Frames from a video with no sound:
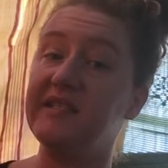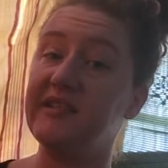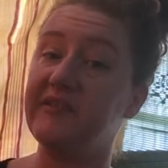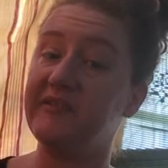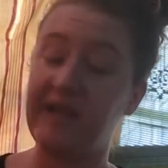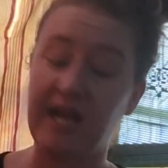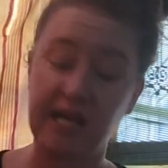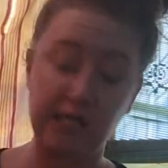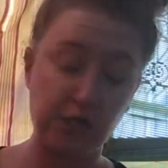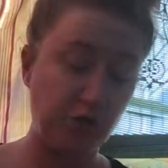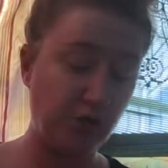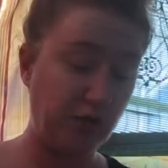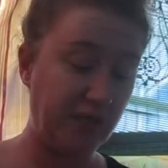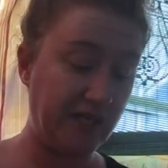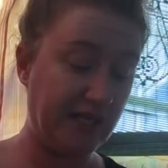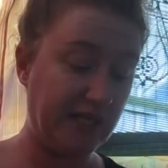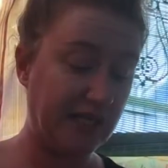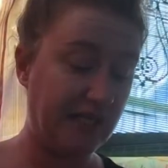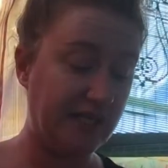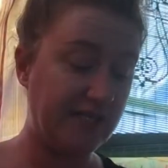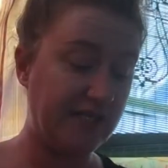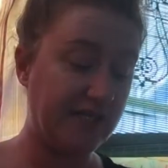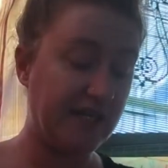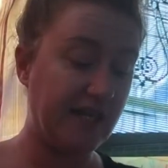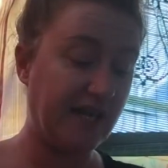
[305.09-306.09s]
They're naturally
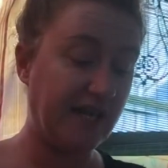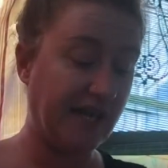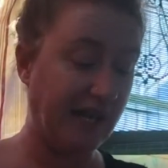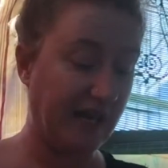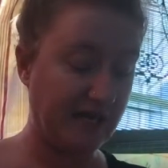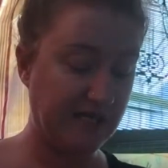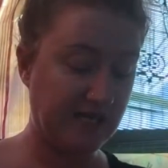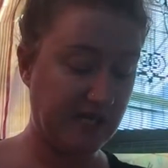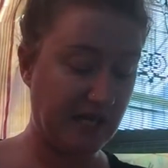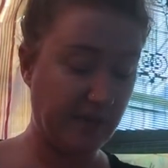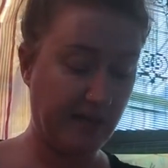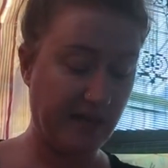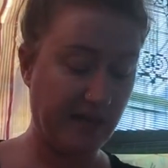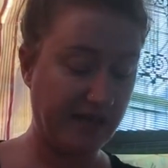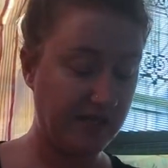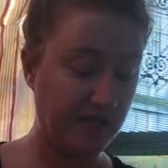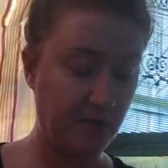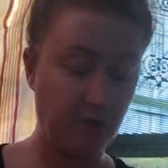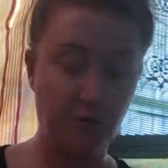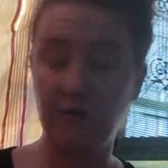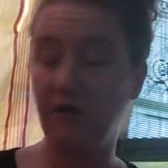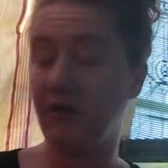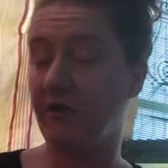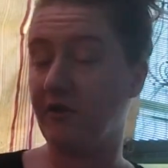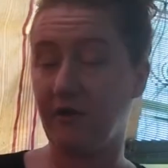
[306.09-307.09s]
cleansing and
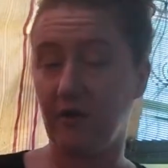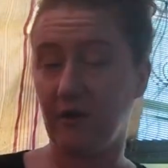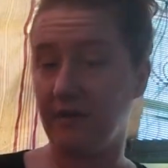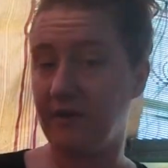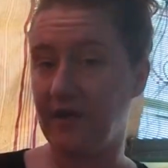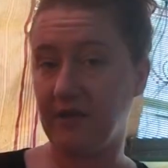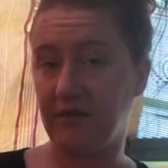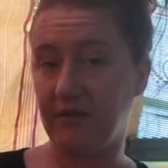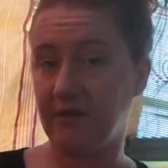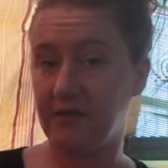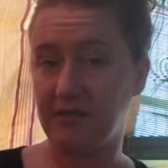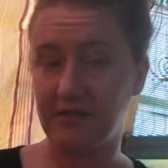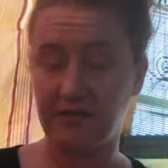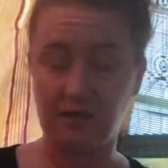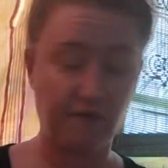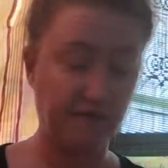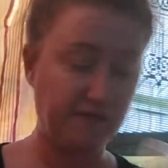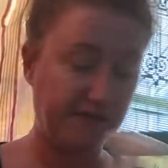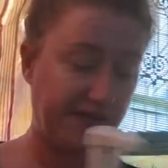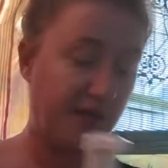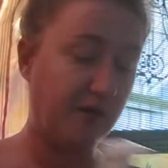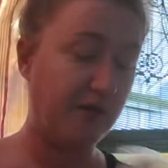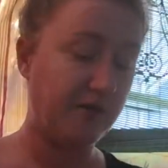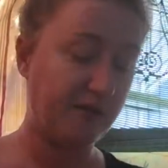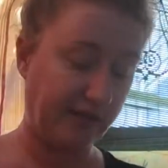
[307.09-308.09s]
antibacterial and all that good stuff,
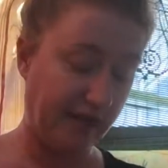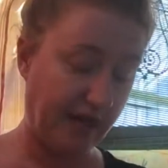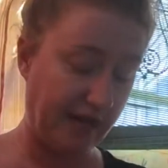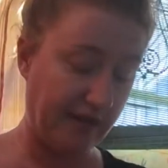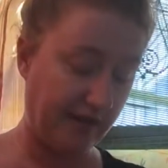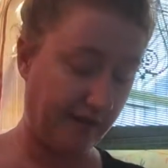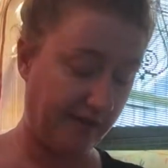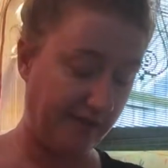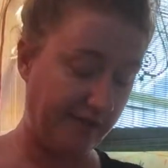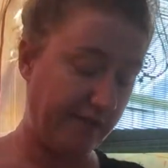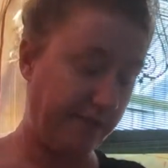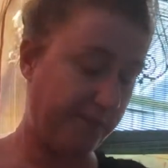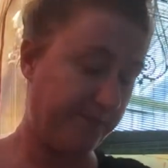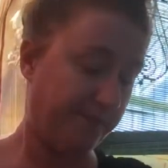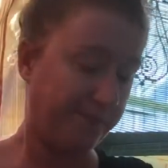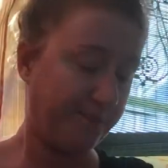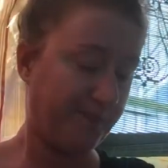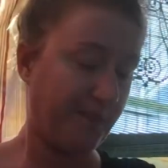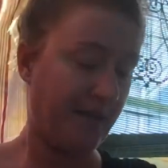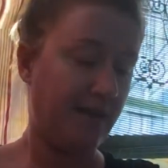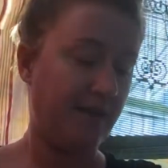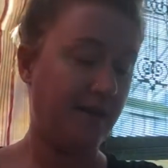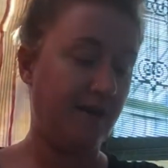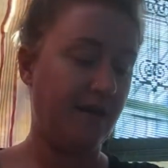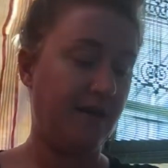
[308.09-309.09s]
so you gotta love
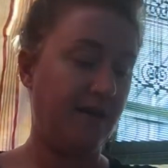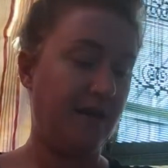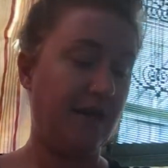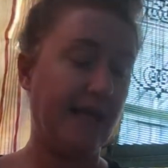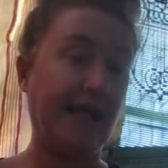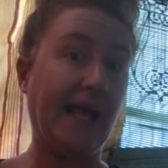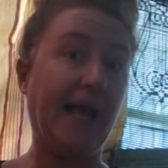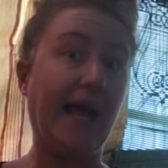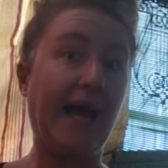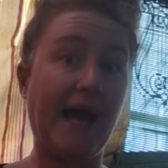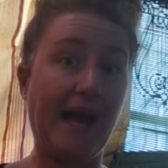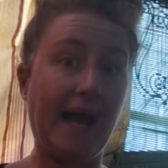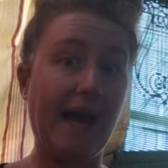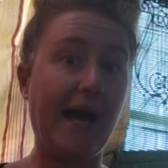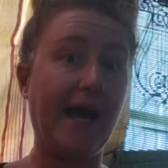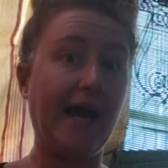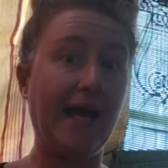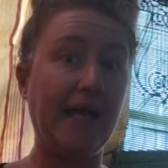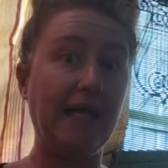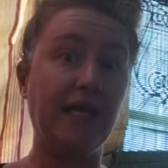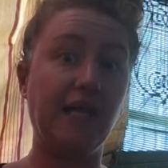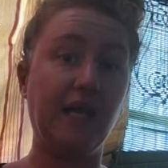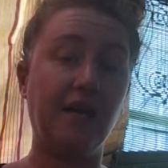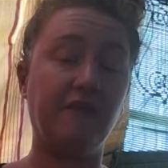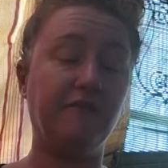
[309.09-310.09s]
it.
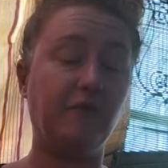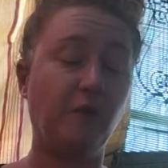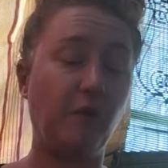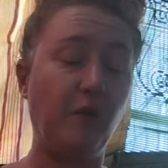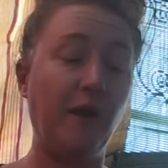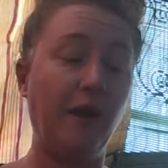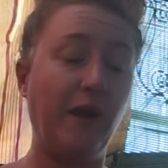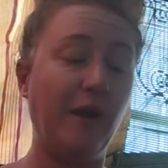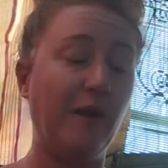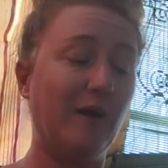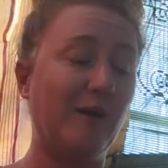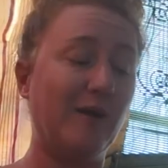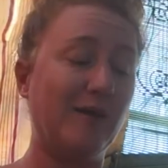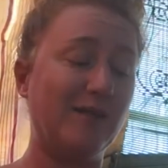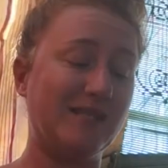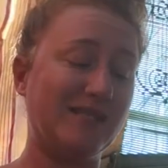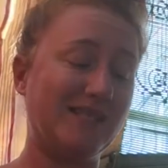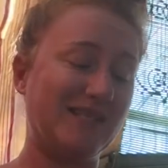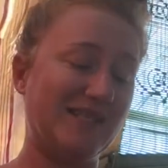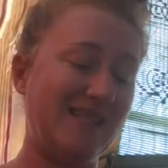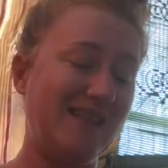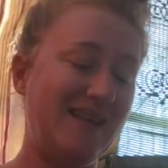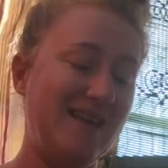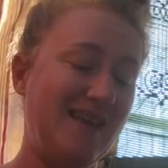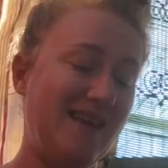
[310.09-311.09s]
I love oils.